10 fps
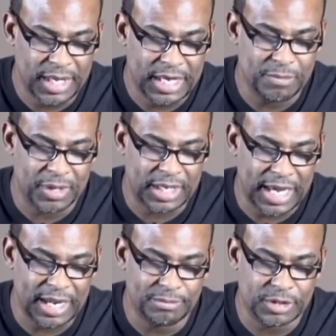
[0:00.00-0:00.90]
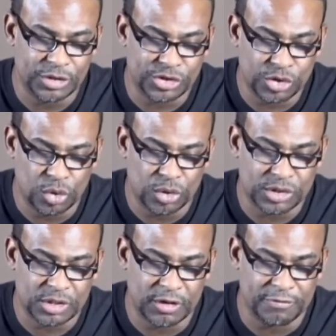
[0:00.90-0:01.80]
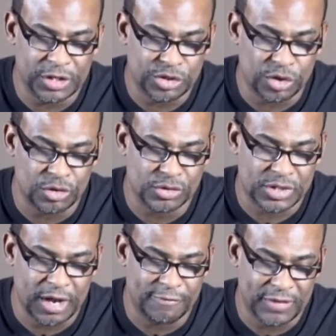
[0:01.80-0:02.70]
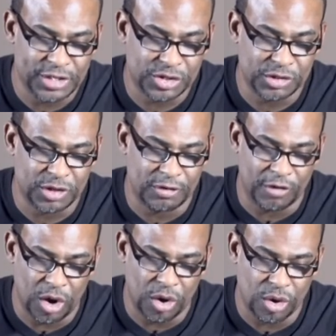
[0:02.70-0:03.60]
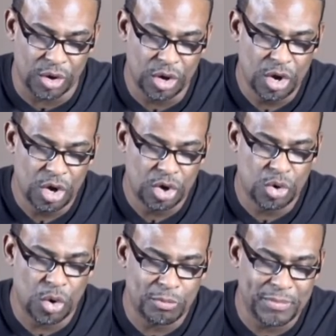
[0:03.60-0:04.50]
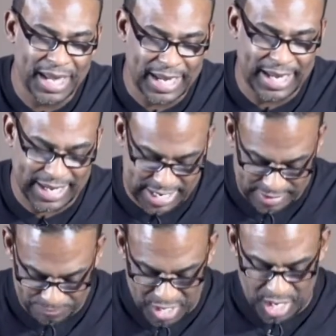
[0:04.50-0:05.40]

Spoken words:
he became the source of eternal salvation of all who obey him.